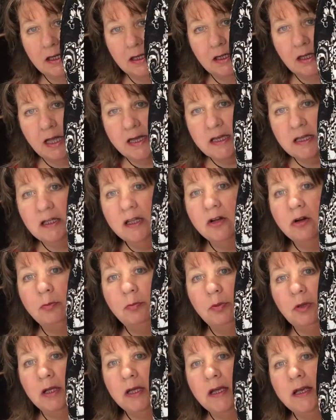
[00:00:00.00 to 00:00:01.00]
like a little
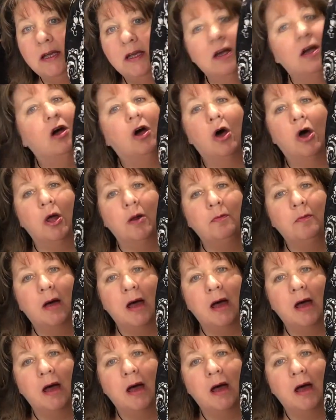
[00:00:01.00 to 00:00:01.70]
bling on